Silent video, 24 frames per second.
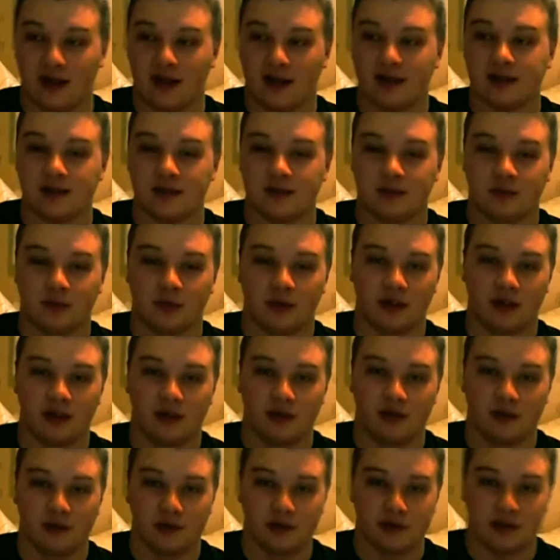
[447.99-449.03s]
That seems pretty
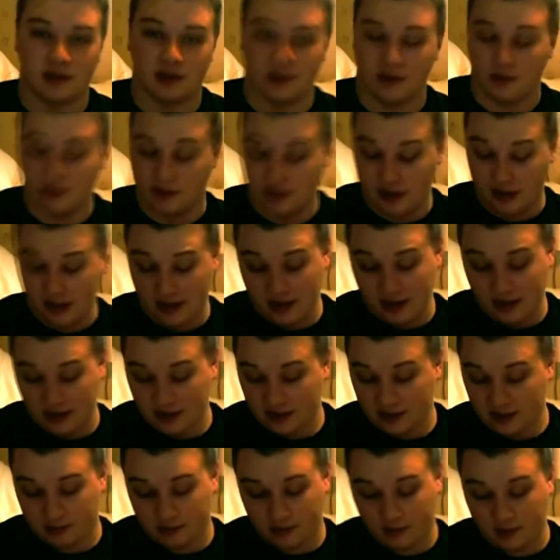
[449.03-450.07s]
cool. So
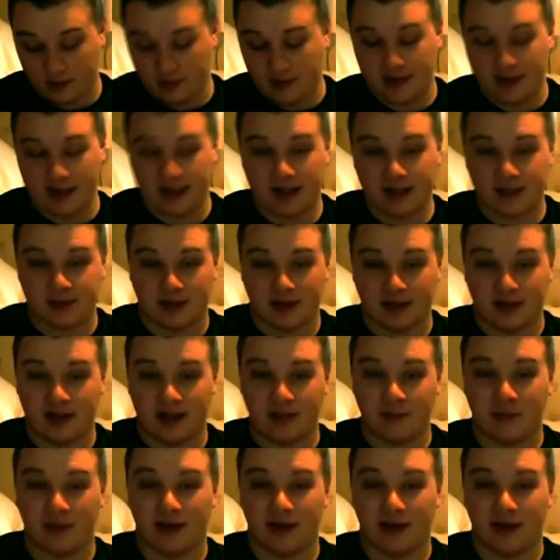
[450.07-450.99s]
there'll probably be a Let's Play on that,